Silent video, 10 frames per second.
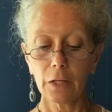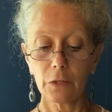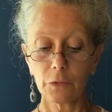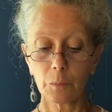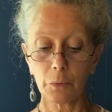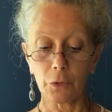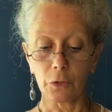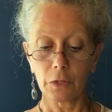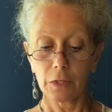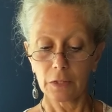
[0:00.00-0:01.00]
This
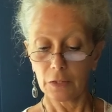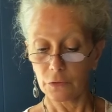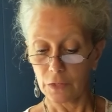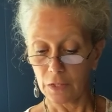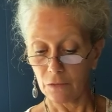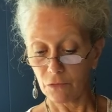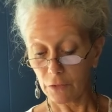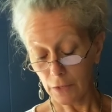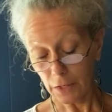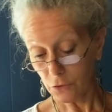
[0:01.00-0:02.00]
book is an
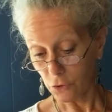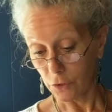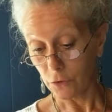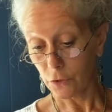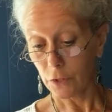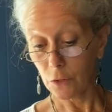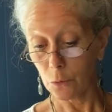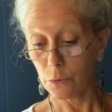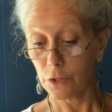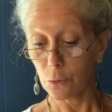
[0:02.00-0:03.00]
invitation to you,
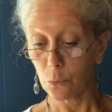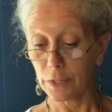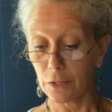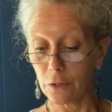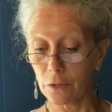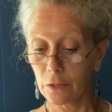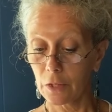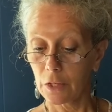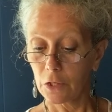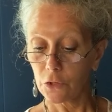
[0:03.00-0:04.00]
dear reader,
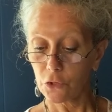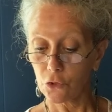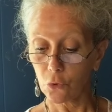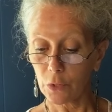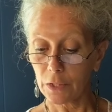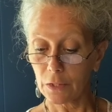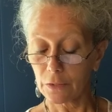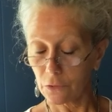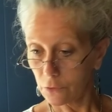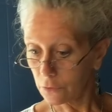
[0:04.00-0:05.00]
to join
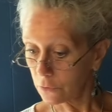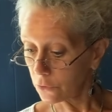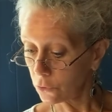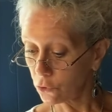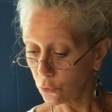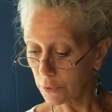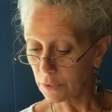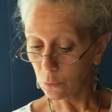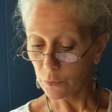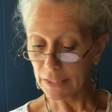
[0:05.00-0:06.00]

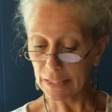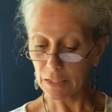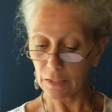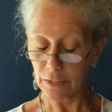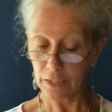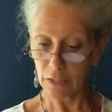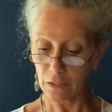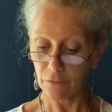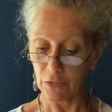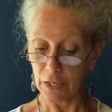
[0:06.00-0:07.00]
the rekindling
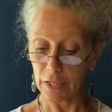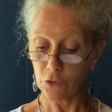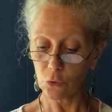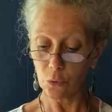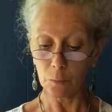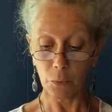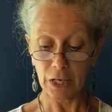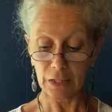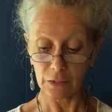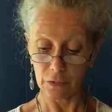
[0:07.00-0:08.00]
of an age-old
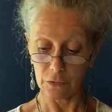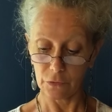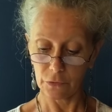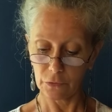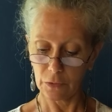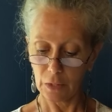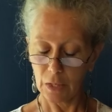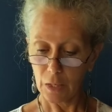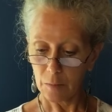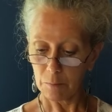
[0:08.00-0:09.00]
practice.
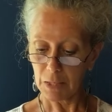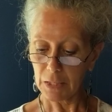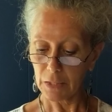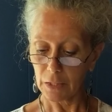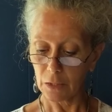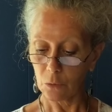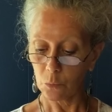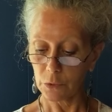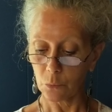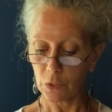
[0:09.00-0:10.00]
Mending
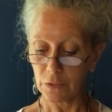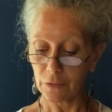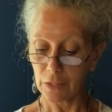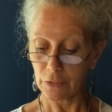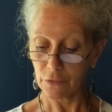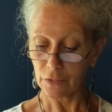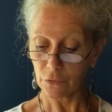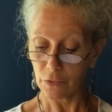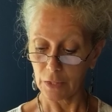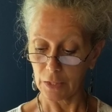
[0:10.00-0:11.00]
was once a
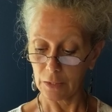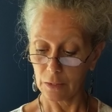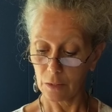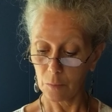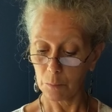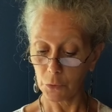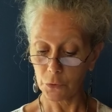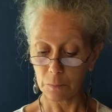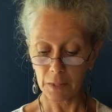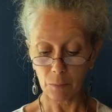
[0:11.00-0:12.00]
necessity.
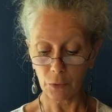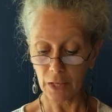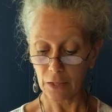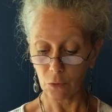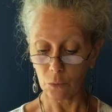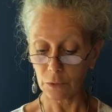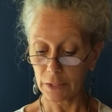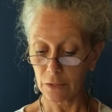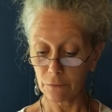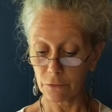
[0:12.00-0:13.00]
Most people had
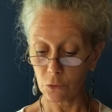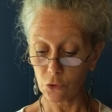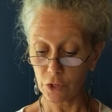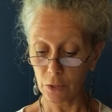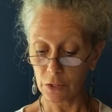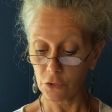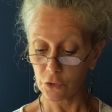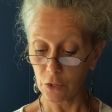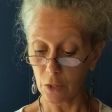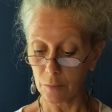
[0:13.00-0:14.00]
only a few
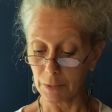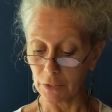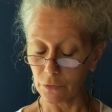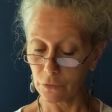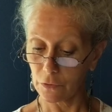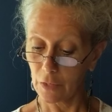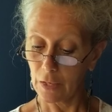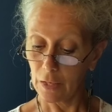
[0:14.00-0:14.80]
cherished garments,